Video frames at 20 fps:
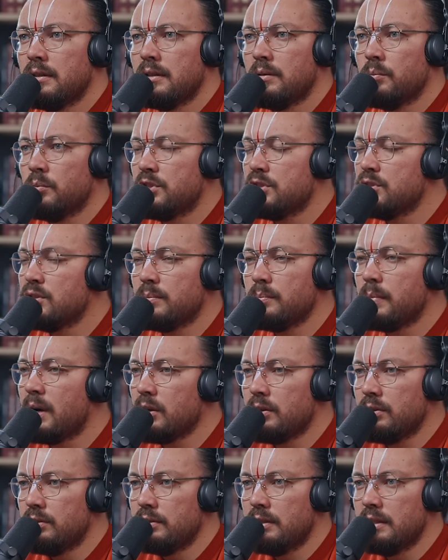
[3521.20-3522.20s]
which is not
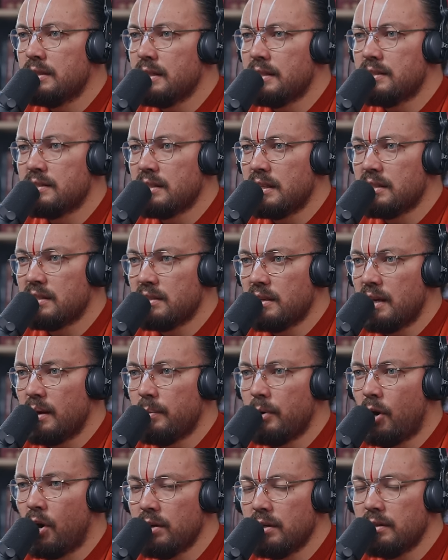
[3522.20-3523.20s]
monkhood. It's, it's, it's a
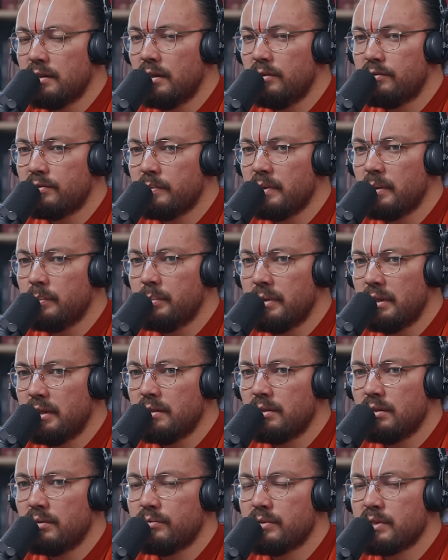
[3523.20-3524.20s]
holiday from the
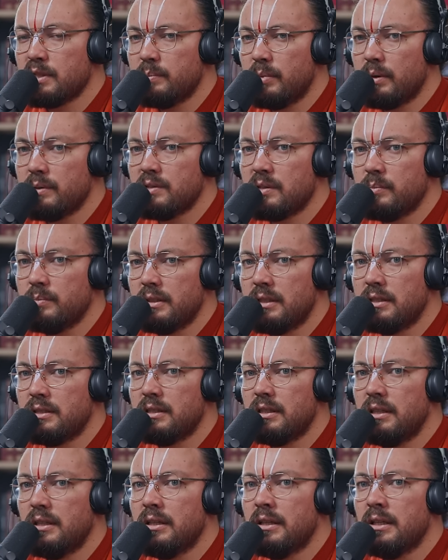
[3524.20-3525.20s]
burden of
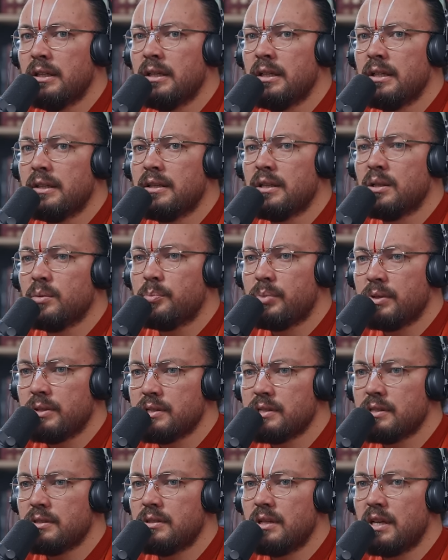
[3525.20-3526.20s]
responsibility that a
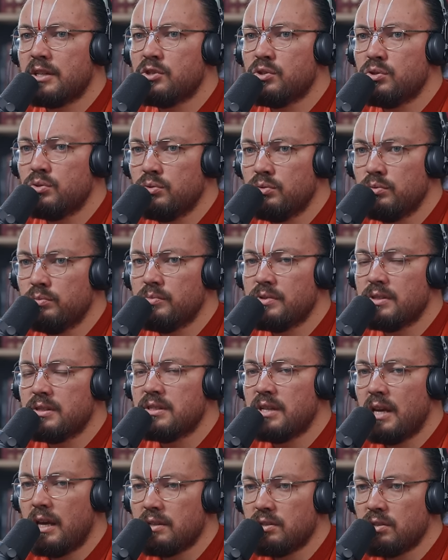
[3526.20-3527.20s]
person assumes and
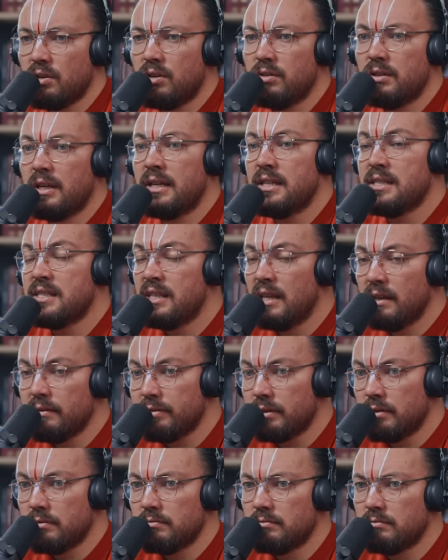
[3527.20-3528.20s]
takes on and is
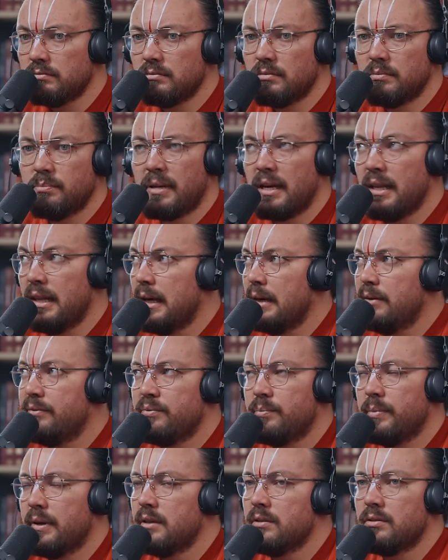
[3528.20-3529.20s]
given by
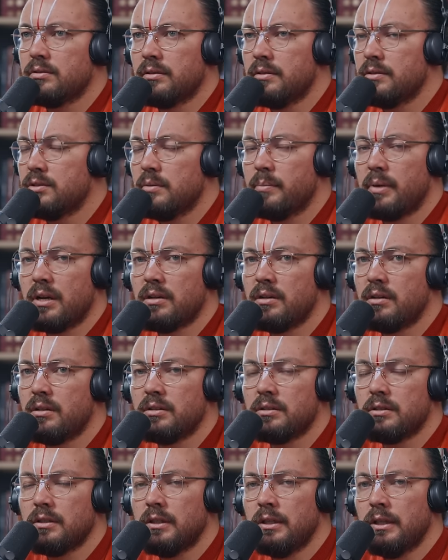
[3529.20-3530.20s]
life, by Guruji, by
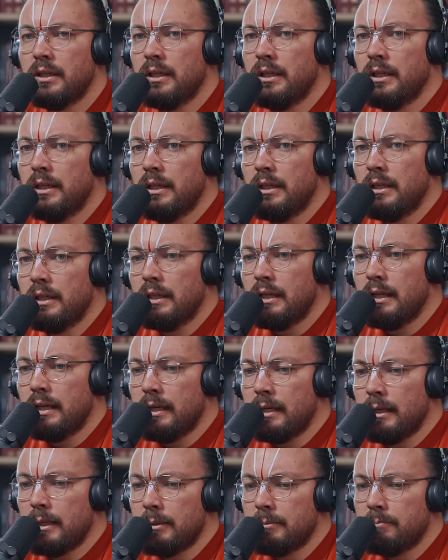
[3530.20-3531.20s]
God,
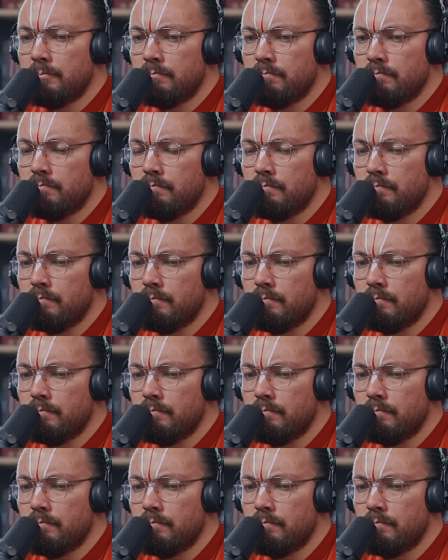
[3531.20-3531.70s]
um,